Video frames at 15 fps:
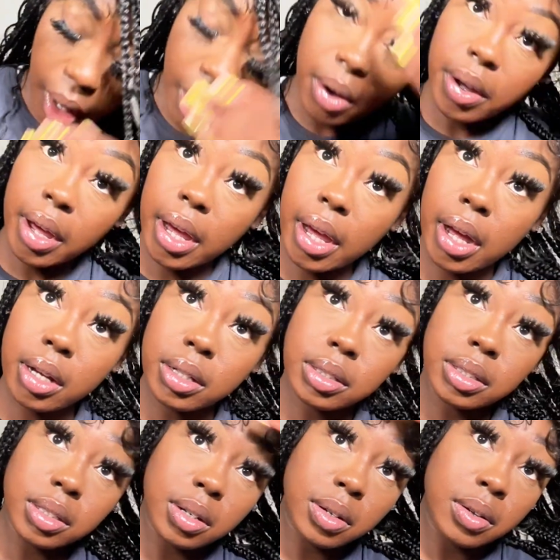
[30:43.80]
Okay, y'all,
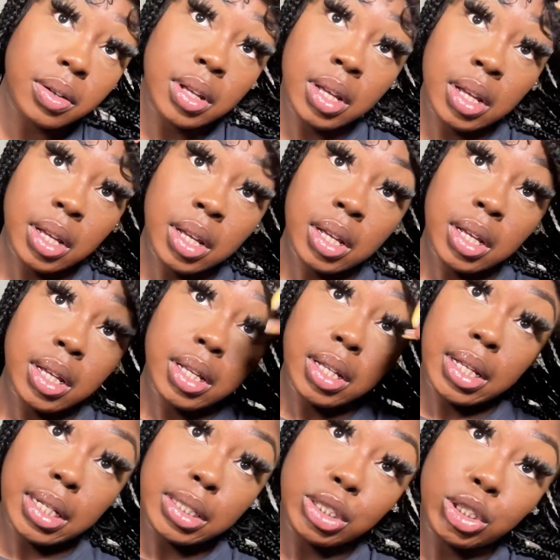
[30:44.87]
so
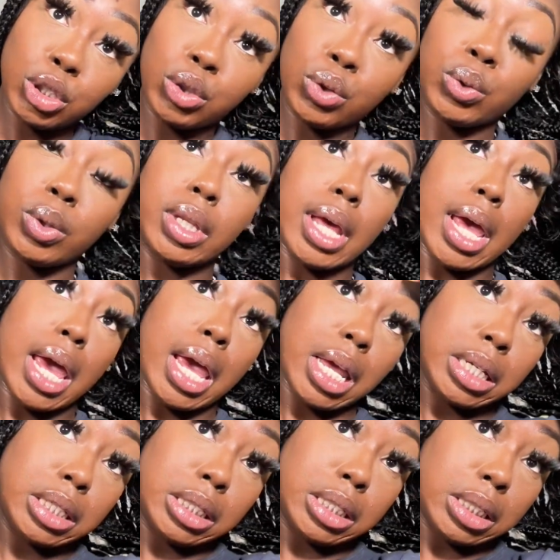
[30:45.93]
let's do the
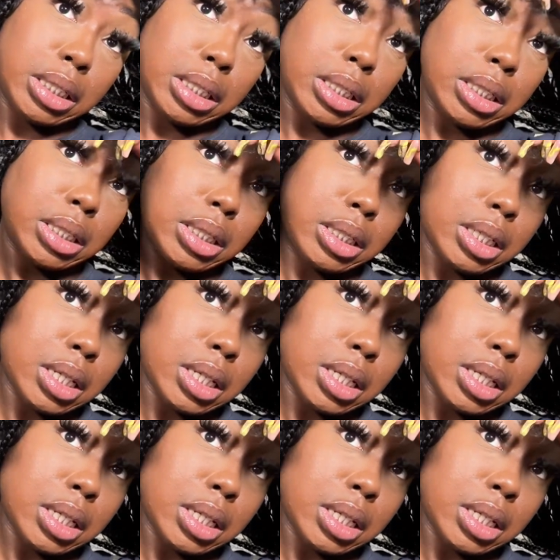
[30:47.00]
edges.